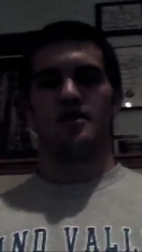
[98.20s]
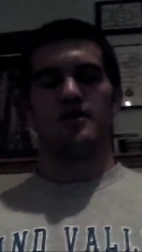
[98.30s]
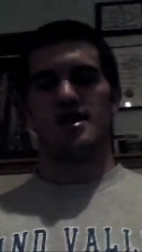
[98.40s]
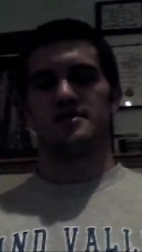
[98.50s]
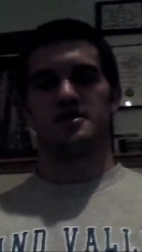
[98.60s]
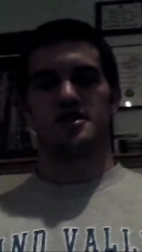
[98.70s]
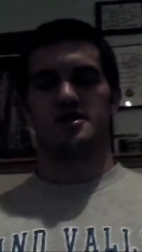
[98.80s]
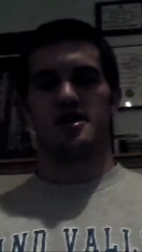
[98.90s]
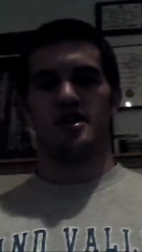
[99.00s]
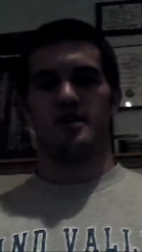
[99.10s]
The Rams are
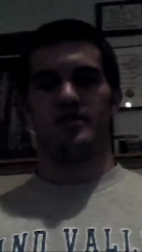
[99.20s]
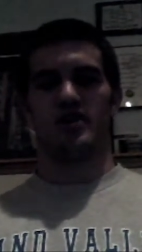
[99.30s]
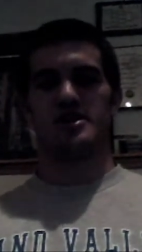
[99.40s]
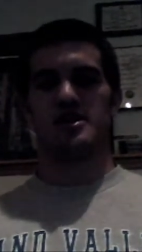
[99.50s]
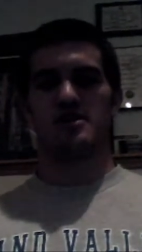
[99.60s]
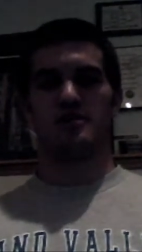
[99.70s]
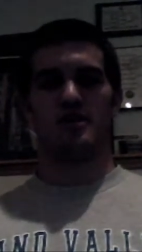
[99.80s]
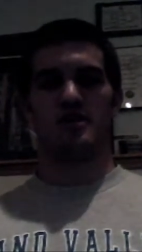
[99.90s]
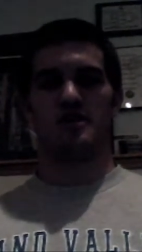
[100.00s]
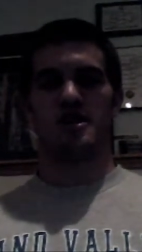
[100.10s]
just playing
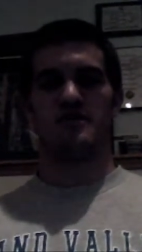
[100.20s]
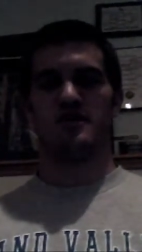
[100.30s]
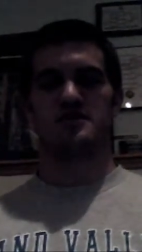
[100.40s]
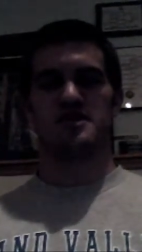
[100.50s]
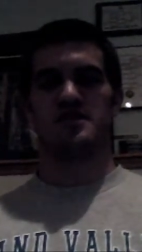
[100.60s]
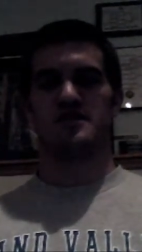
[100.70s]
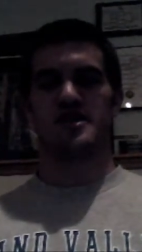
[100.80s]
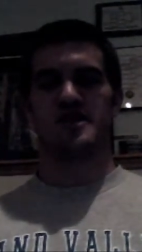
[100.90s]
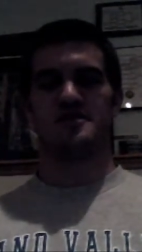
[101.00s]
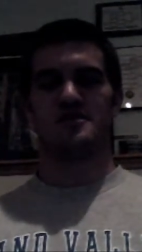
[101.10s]
terrible. Even though Steven
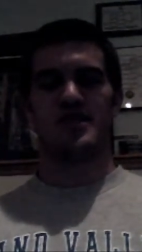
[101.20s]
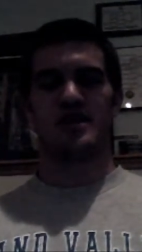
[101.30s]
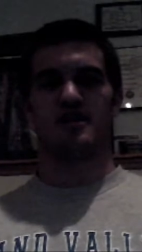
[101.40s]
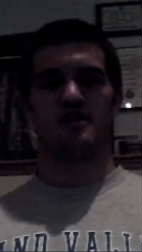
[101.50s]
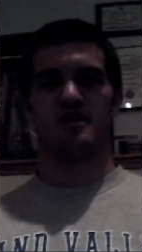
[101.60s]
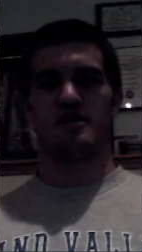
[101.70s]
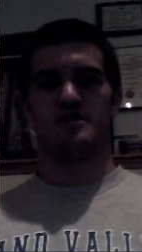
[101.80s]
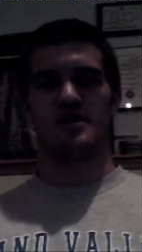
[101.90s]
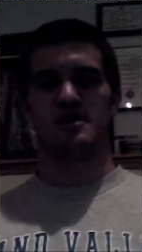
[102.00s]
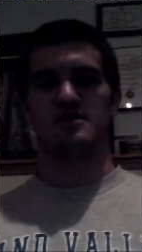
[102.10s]
Jackson is back,
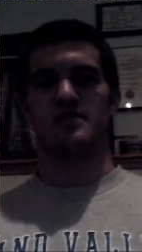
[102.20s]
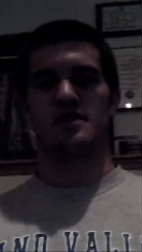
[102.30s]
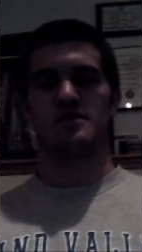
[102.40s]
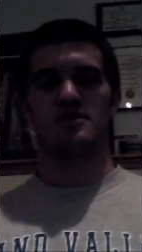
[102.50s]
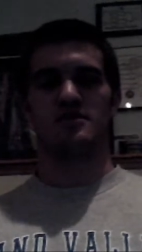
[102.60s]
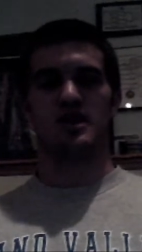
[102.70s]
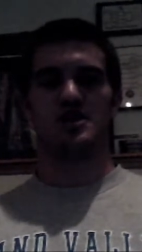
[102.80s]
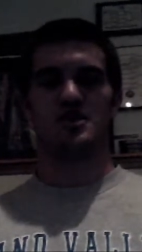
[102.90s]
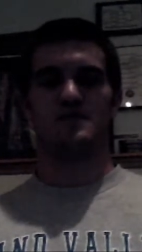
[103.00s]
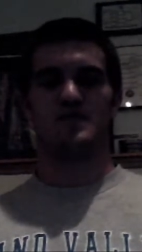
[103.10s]
he hasn't been able to do
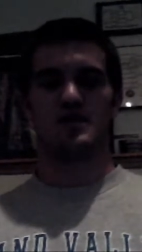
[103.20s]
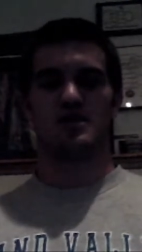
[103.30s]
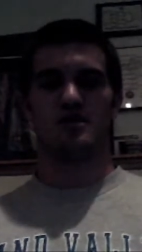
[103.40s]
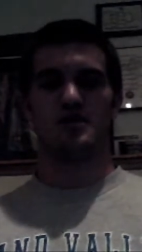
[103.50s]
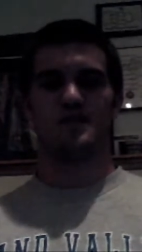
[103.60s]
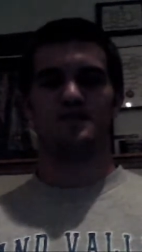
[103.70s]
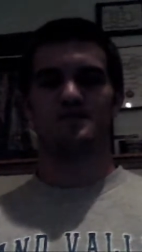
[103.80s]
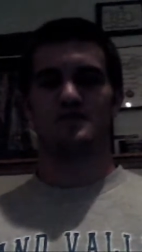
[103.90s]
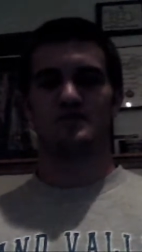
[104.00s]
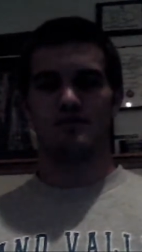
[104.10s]
much. So,
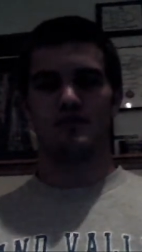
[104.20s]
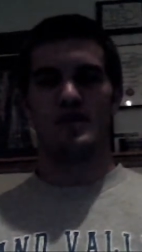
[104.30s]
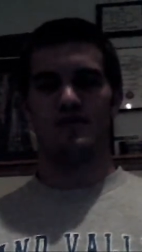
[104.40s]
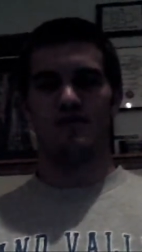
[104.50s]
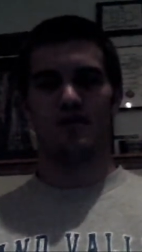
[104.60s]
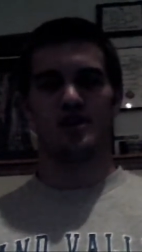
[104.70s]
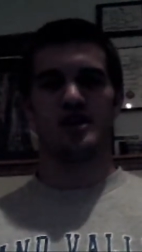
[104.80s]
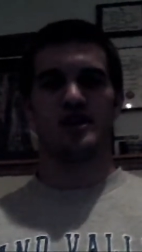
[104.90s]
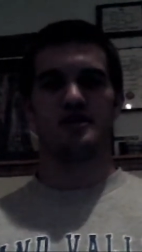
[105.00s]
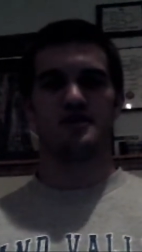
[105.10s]

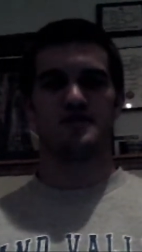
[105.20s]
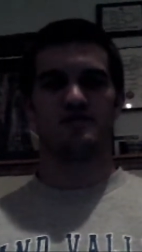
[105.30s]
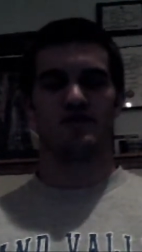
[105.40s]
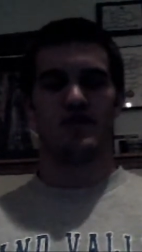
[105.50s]
49ers.